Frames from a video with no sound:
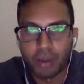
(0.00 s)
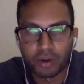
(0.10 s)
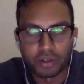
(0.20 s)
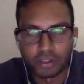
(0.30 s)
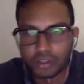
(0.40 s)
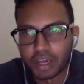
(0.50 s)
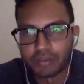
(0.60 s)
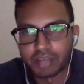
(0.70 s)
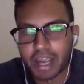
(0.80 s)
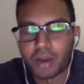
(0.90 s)
you have
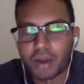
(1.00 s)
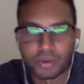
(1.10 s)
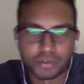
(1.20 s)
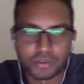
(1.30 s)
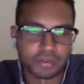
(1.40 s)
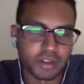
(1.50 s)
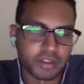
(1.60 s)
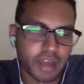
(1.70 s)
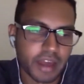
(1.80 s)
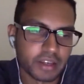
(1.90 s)
your hours and everything like
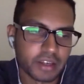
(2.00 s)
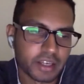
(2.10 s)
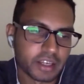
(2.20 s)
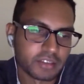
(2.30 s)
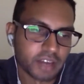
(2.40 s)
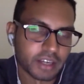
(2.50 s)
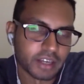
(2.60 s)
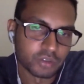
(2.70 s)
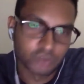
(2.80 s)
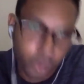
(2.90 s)
that, and you kind of get tied down. So
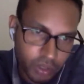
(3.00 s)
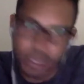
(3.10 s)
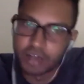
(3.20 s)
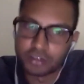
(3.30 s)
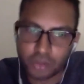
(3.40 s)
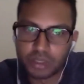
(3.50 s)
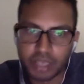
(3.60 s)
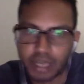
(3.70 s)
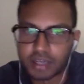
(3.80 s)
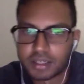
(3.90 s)
totally get it, totally
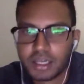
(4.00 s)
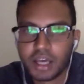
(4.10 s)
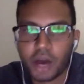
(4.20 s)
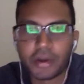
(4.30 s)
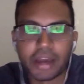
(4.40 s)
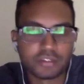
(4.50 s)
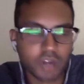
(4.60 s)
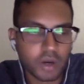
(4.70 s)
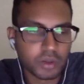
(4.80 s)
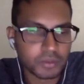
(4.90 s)
get it. Okay, so